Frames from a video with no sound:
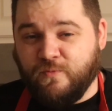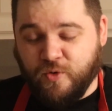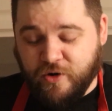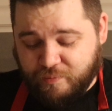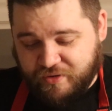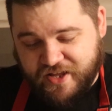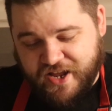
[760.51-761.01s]

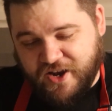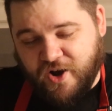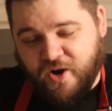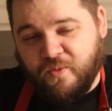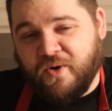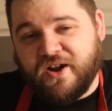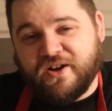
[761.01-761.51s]
we're playing
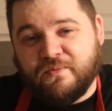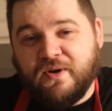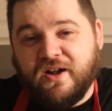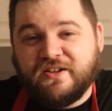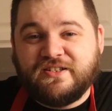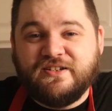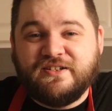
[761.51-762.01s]
all water
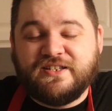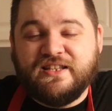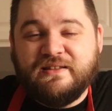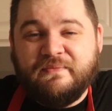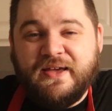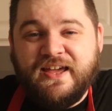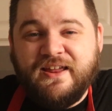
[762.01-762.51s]
monsters in
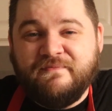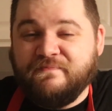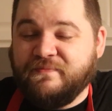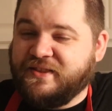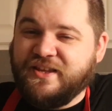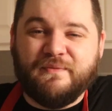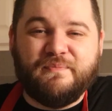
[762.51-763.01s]
the main,
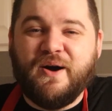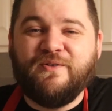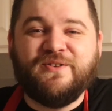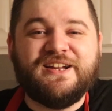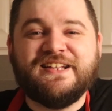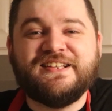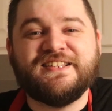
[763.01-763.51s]
but the
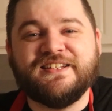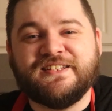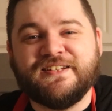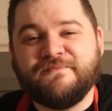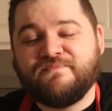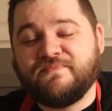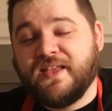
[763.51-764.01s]
opponent isn't.